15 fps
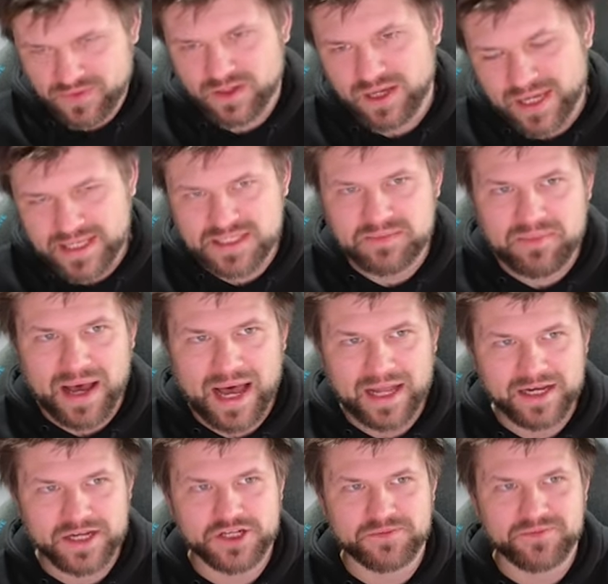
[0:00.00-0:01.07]
I guess, a
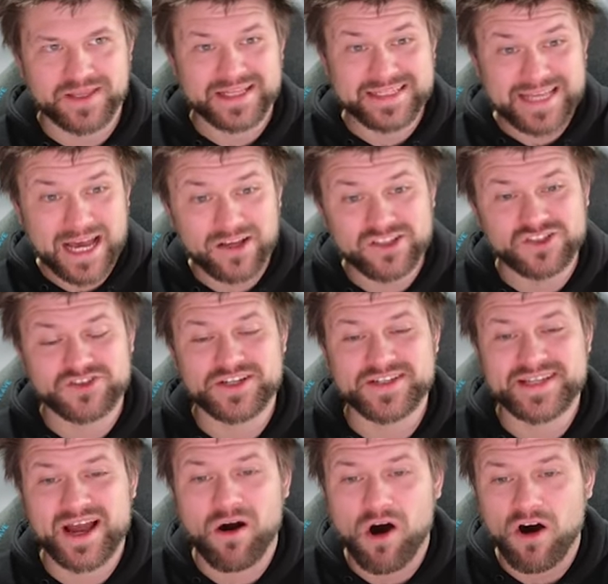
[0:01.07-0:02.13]
partnership that Telstra
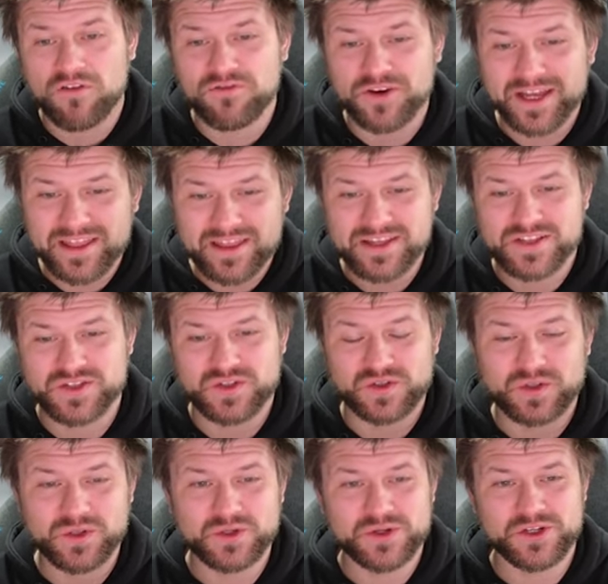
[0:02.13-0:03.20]
is now offering this
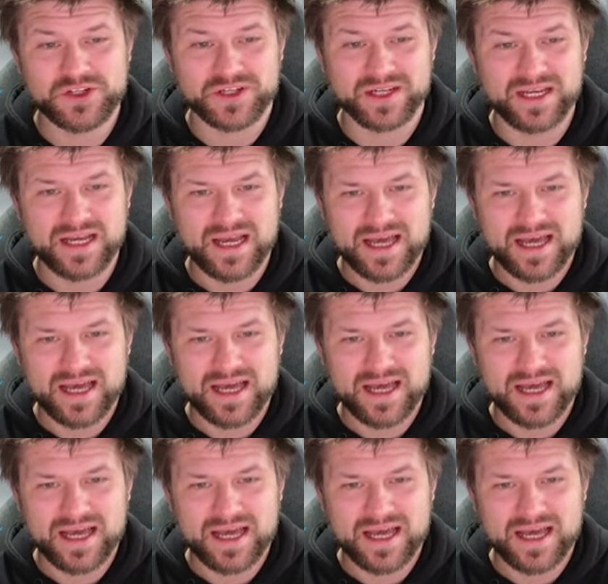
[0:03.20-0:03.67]
solution.